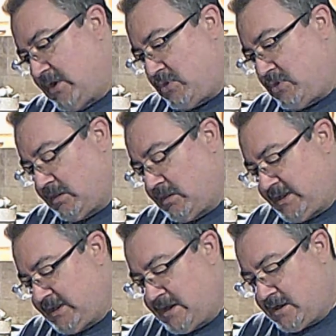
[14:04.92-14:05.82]
garlic in
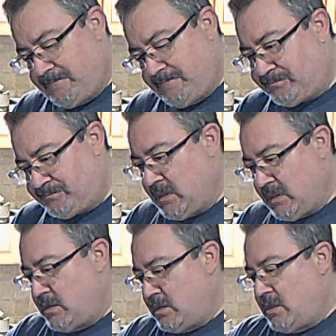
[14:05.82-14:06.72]
there.
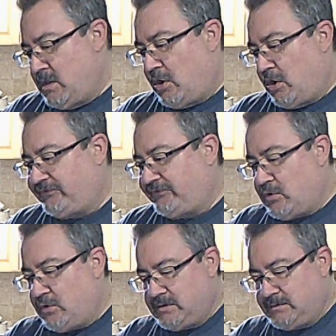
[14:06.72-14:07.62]
Also,
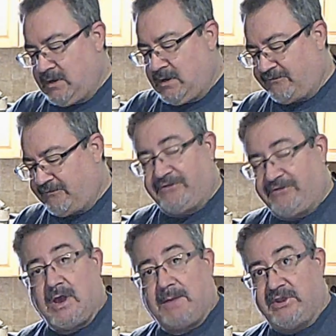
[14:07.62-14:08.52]
fresh
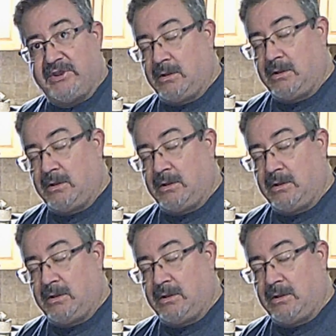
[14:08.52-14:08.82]
chopped dill.